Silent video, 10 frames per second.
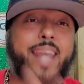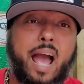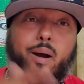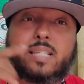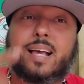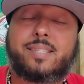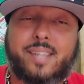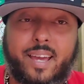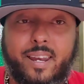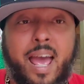Now, as I
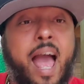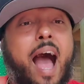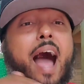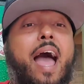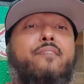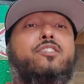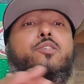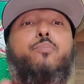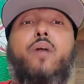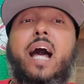said, I have a
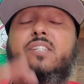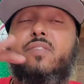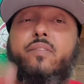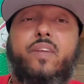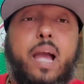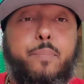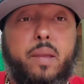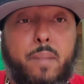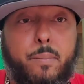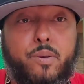surprise for the
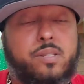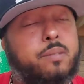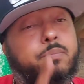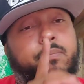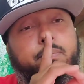VIP members.